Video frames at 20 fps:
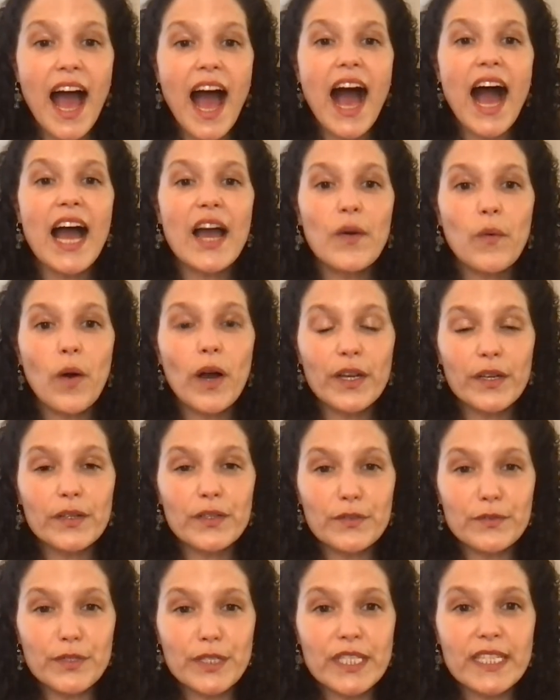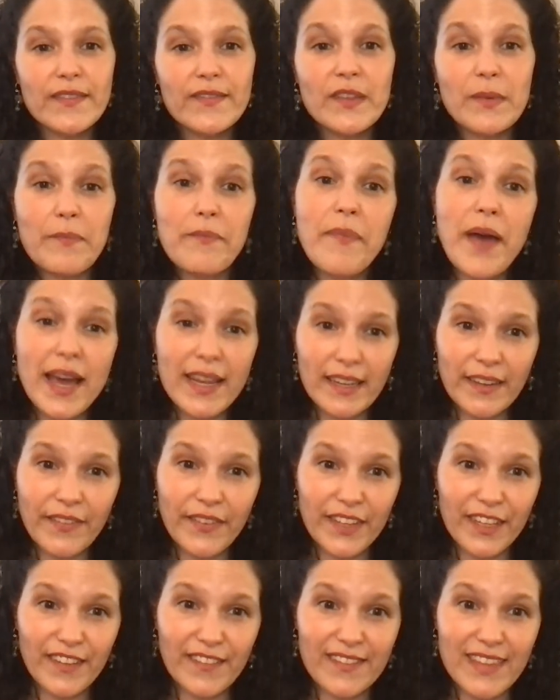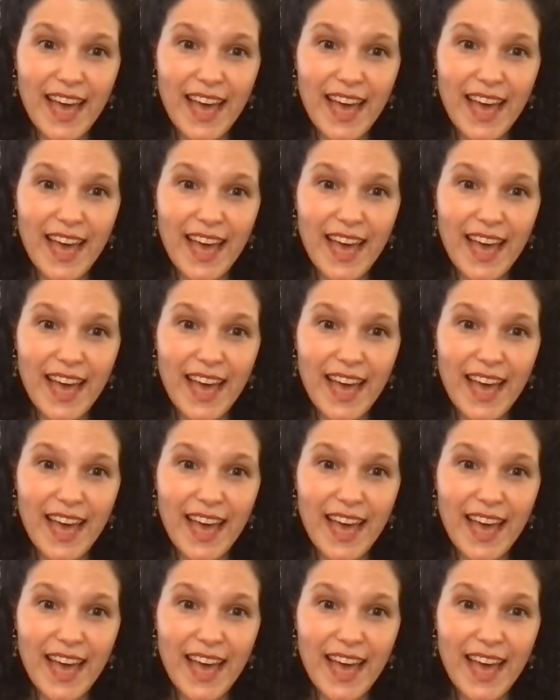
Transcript: I want you to receive the benefit of